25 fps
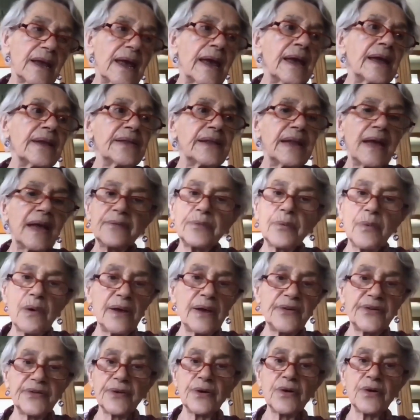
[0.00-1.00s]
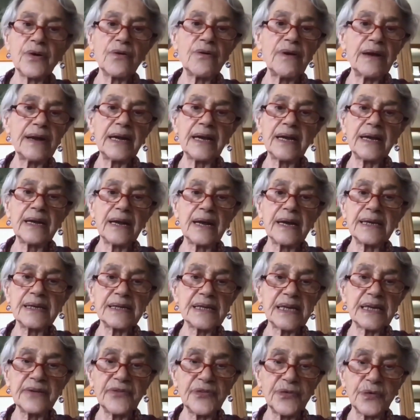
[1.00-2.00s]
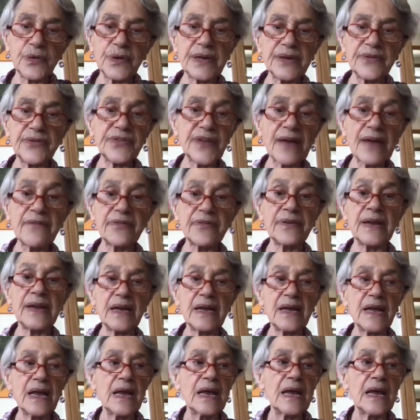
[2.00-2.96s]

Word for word: and that was already in 1947.